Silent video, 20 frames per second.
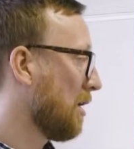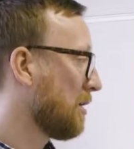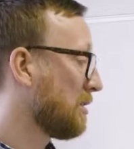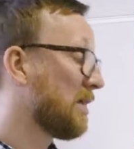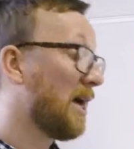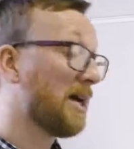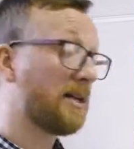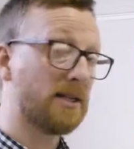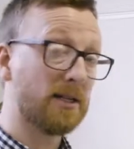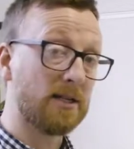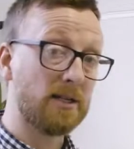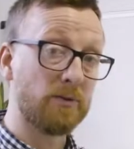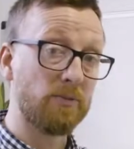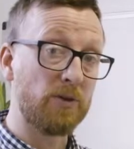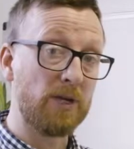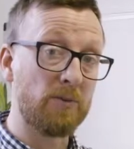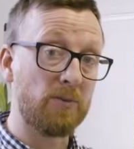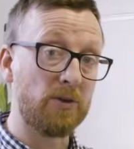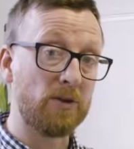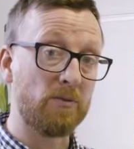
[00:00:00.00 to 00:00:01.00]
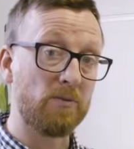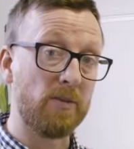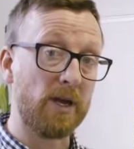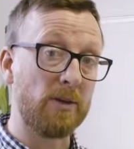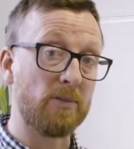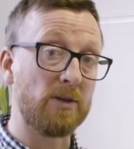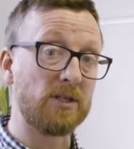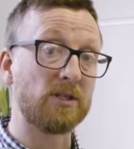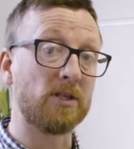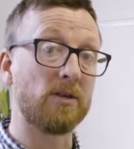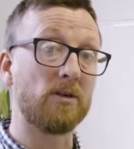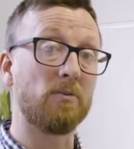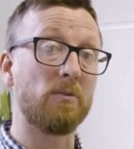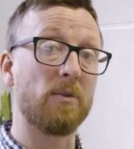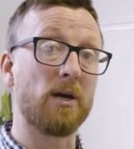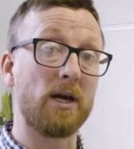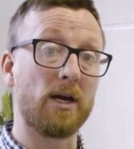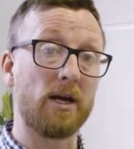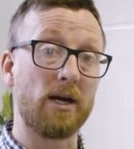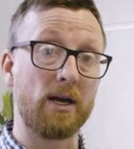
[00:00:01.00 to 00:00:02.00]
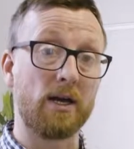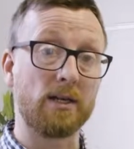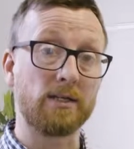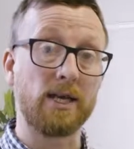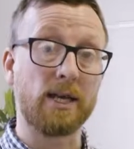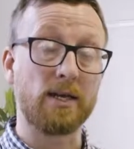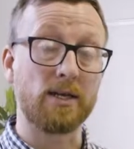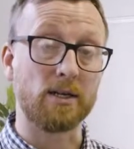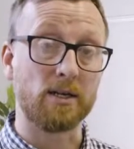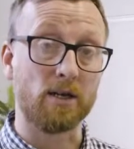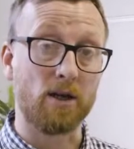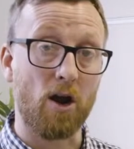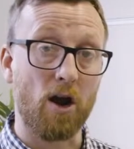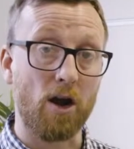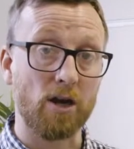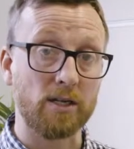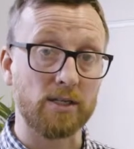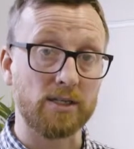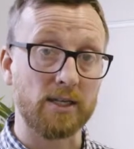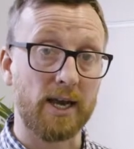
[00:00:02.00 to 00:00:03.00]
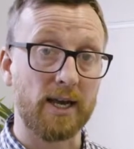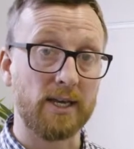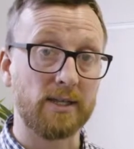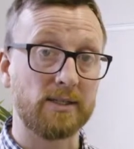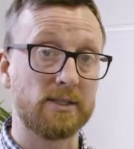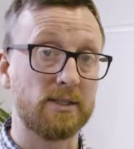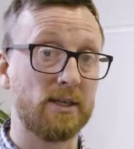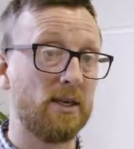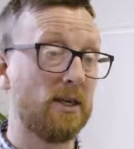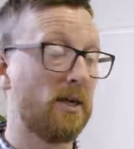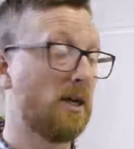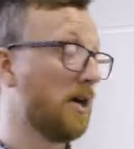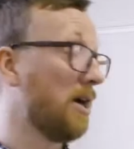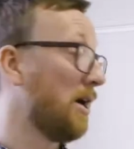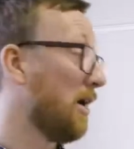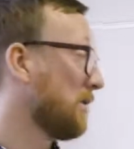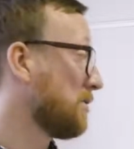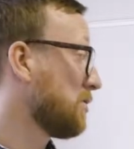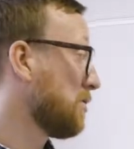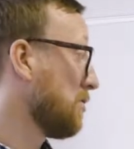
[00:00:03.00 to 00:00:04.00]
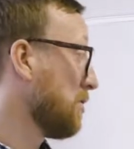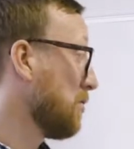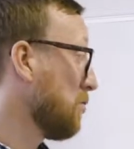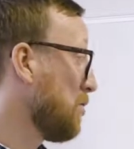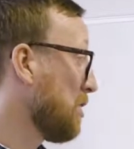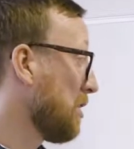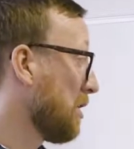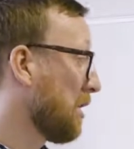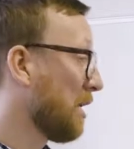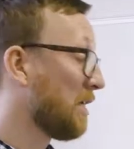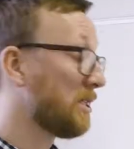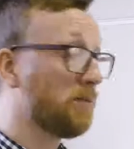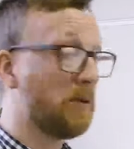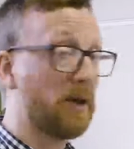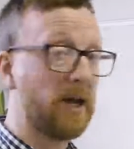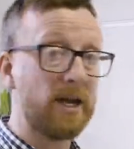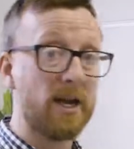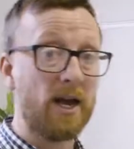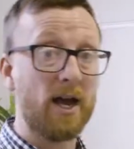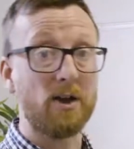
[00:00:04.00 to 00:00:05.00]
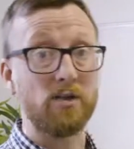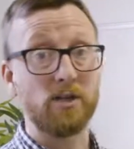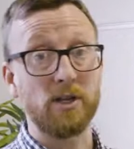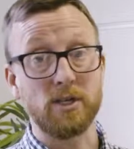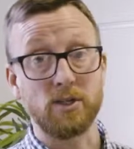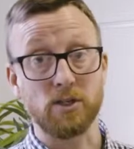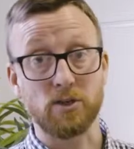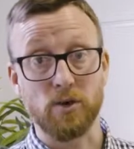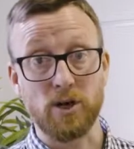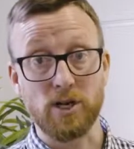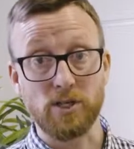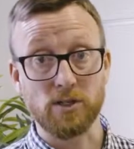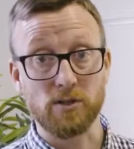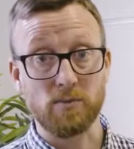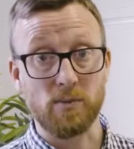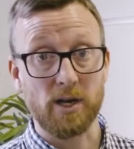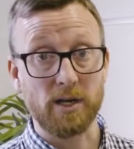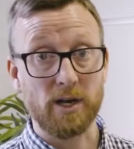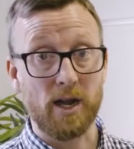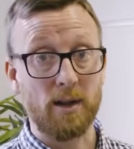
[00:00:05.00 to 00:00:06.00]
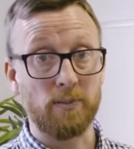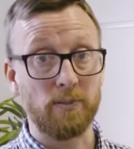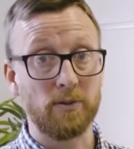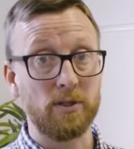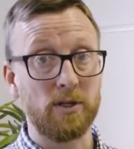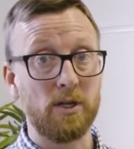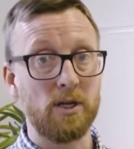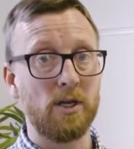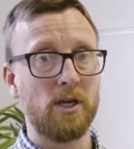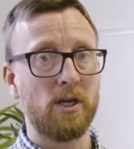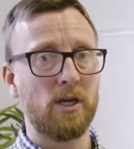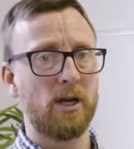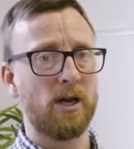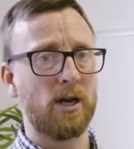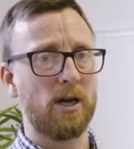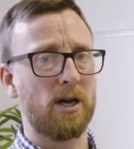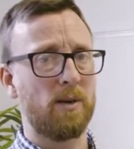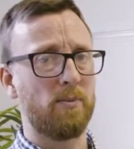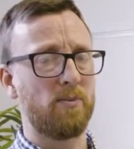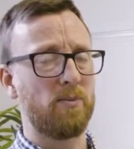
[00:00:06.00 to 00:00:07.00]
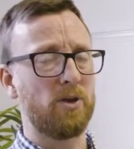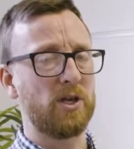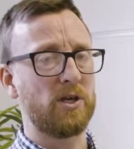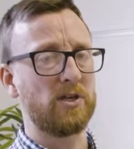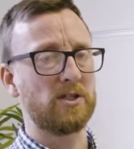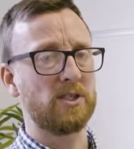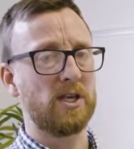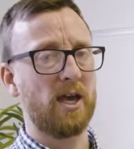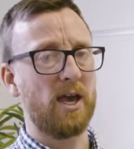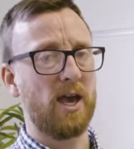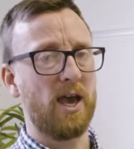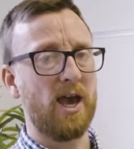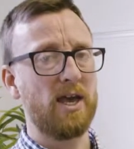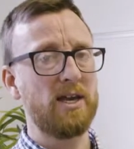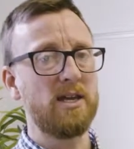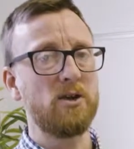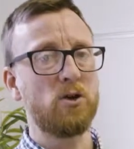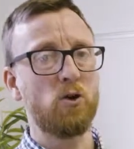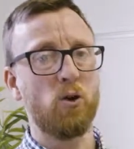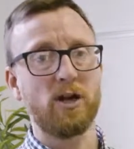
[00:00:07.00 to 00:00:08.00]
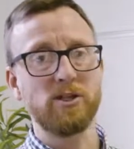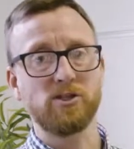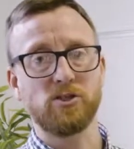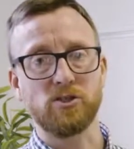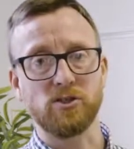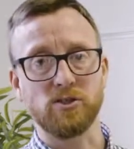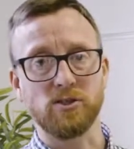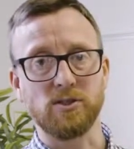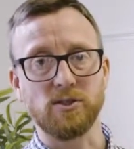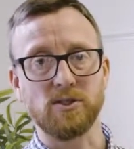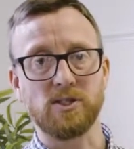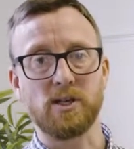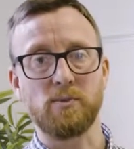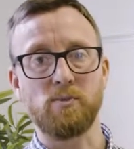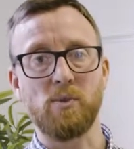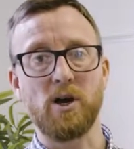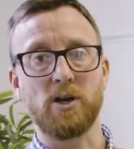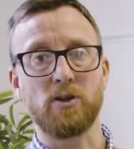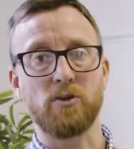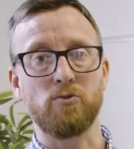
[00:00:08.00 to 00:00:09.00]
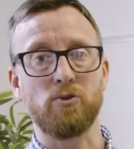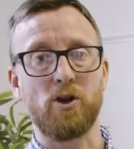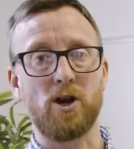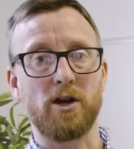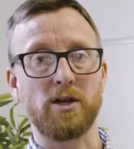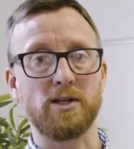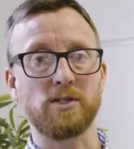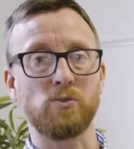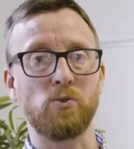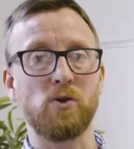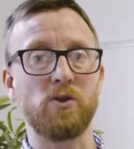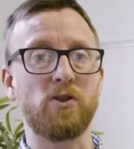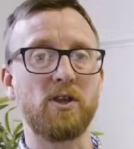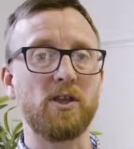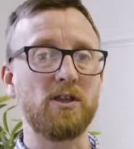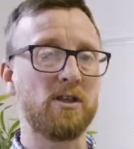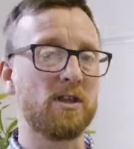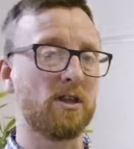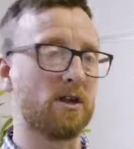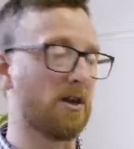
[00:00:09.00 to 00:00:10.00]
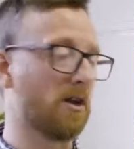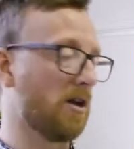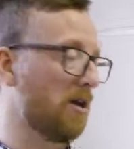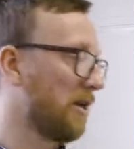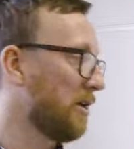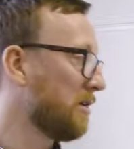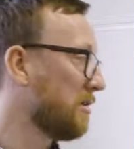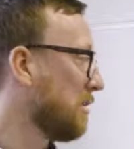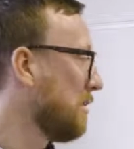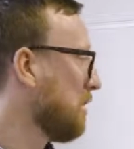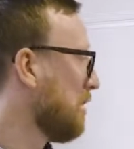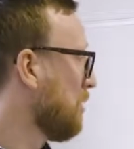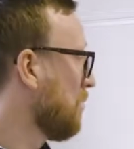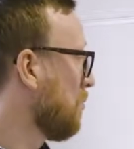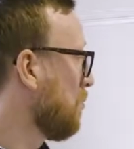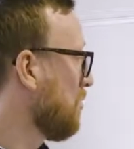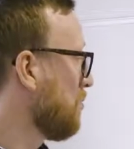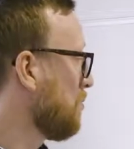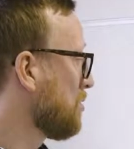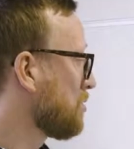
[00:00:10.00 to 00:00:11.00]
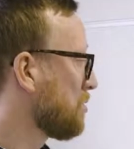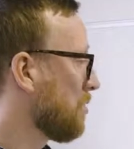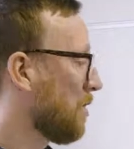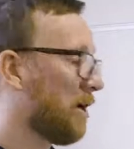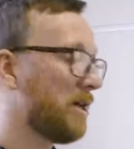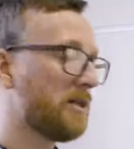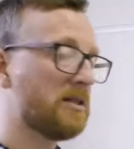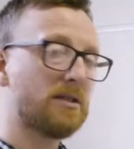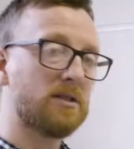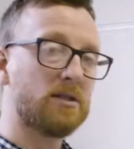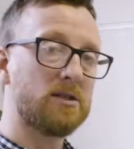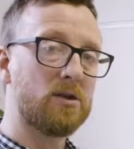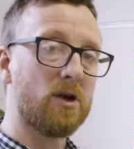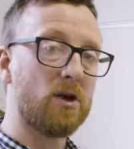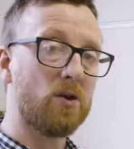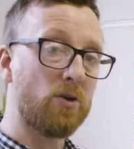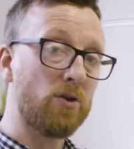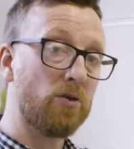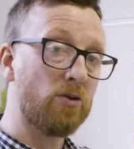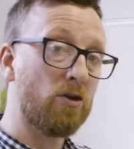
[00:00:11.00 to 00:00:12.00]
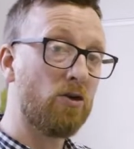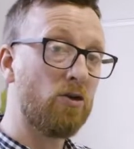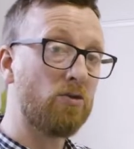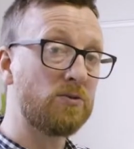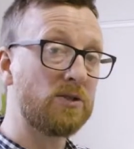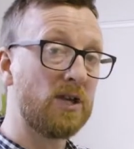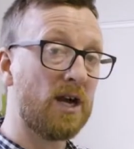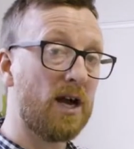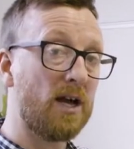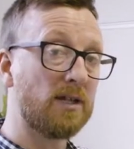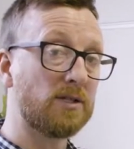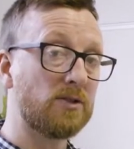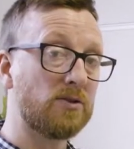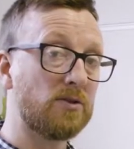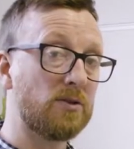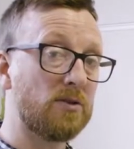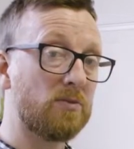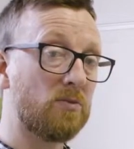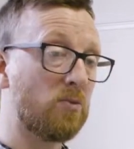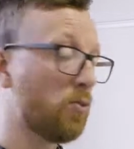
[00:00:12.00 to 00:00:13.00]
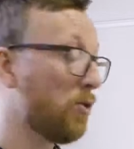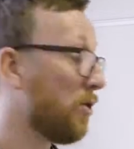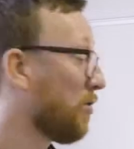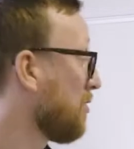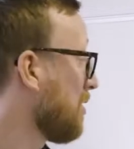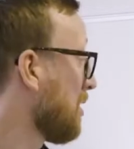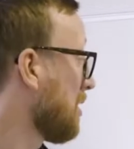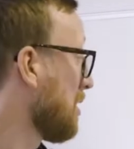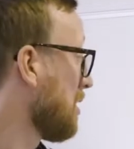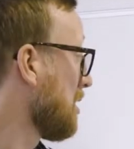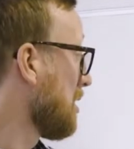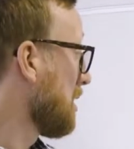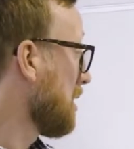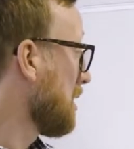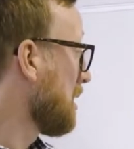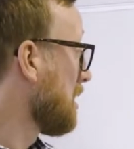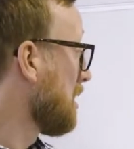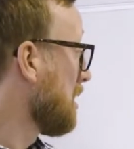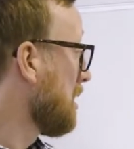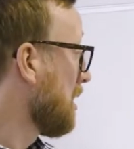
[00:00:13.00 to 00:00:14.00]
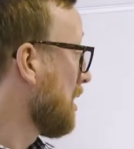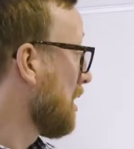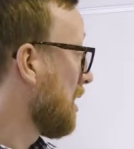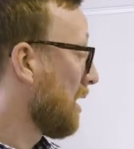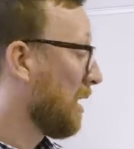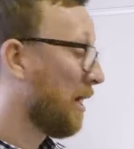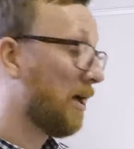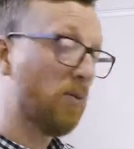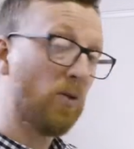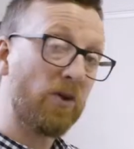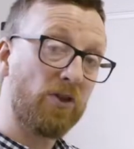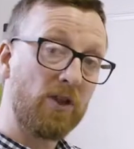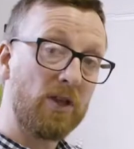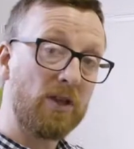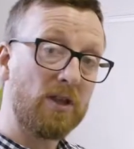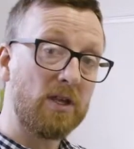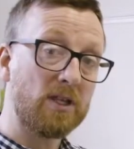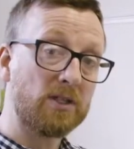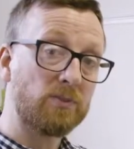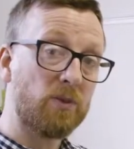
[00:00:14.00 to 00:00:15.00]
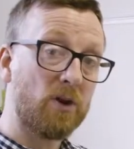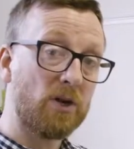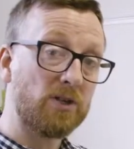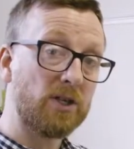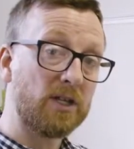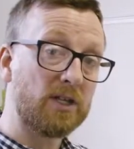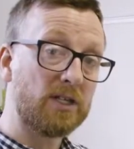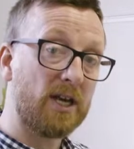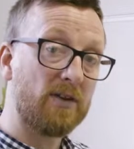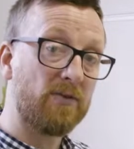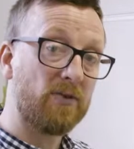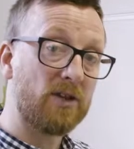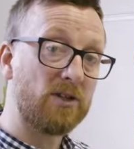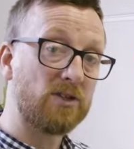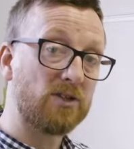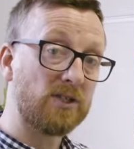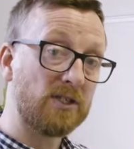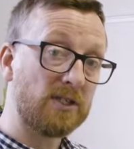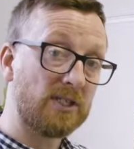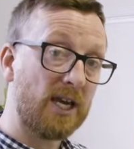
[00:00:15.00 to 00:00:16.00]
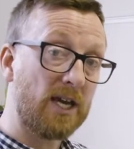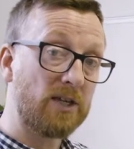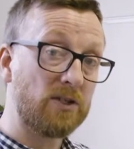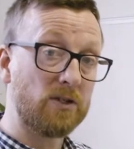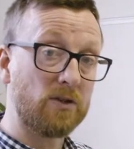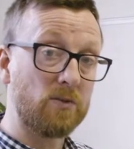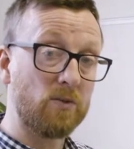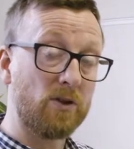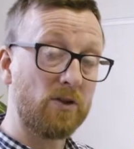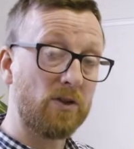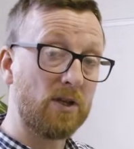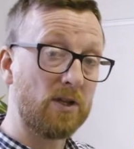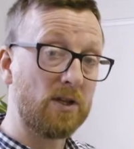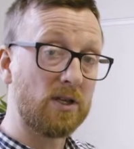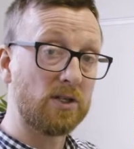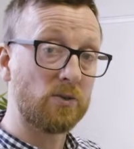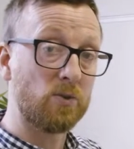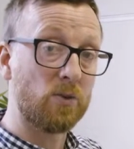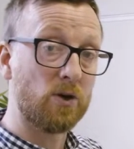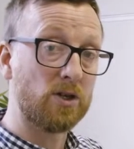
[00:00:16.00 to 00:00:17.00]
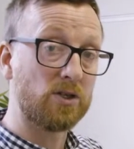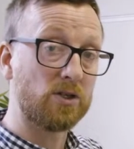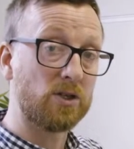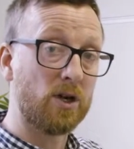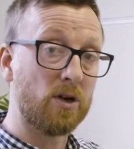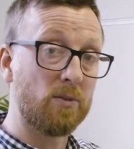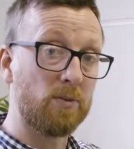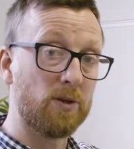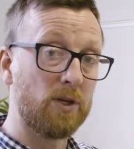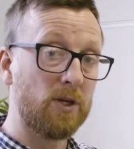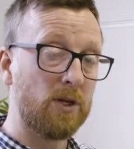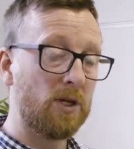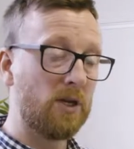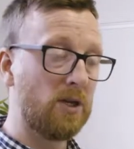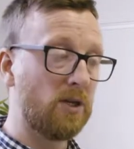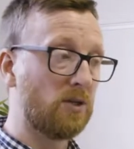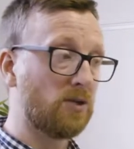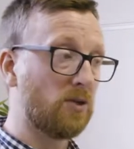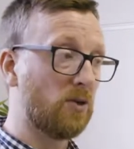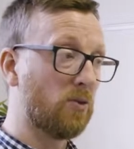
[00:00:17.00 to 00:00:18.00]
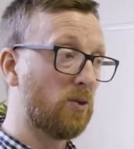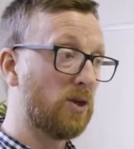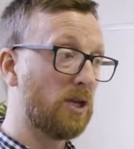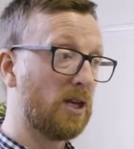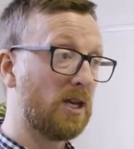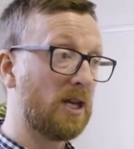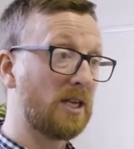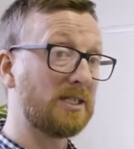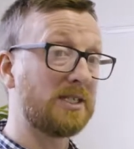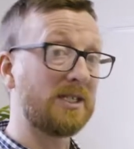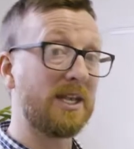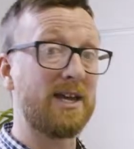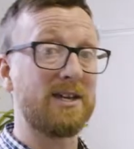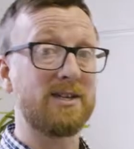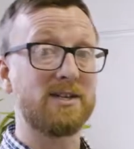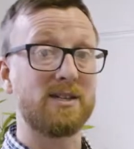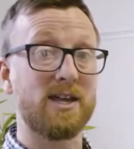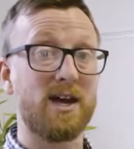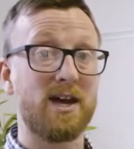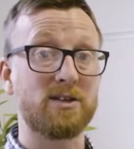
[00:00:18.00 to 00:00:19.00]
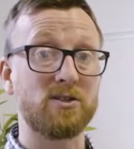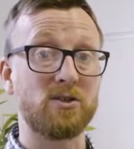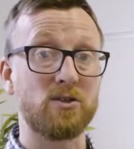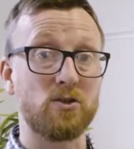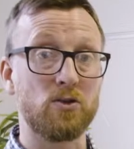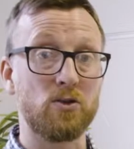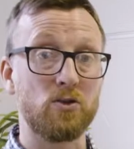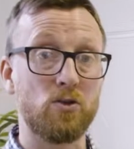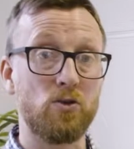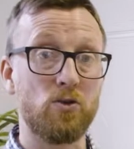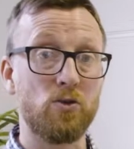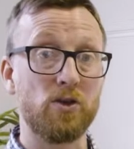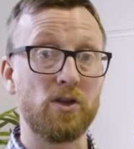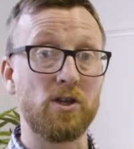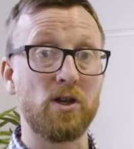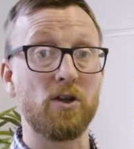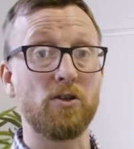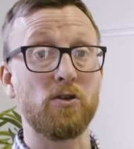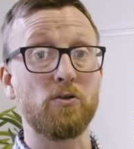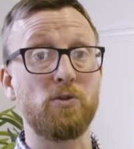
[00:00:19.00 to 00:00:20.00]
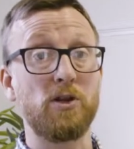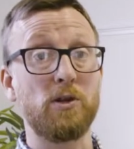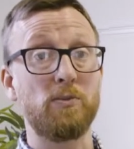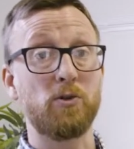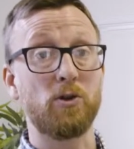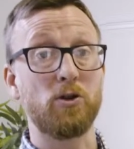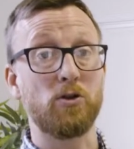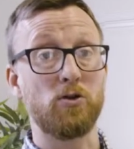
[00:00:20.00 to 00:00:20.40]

technical people, maybe some technical architects, so that we can explain how the integration might happen. Because any questions that might arise within the client, we would try to, or we would hope to answer them within this project definition session, within this workshop. So we can extend that to who are the other people